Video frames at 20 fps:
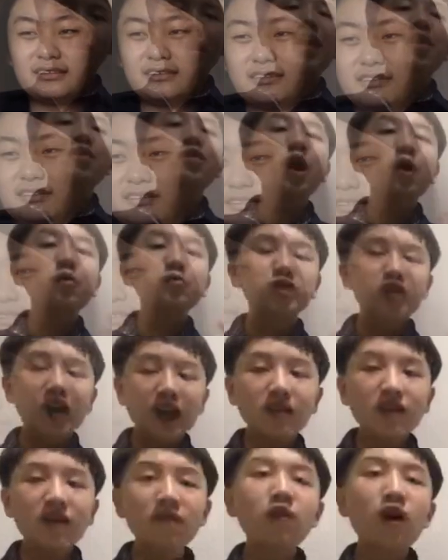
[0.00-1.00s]
The
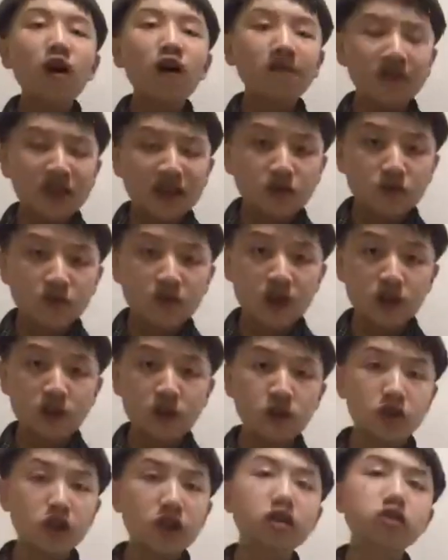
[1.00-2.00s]
objective of this research
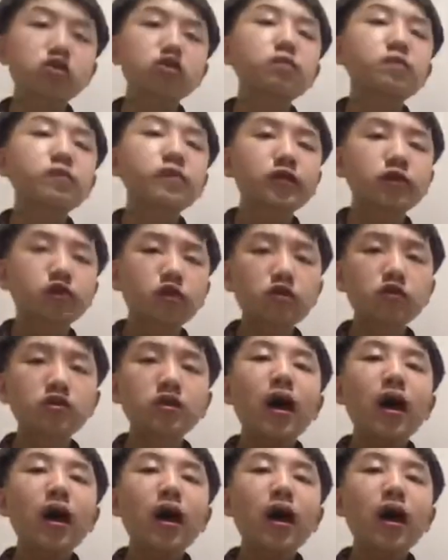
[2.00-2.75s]
is to produce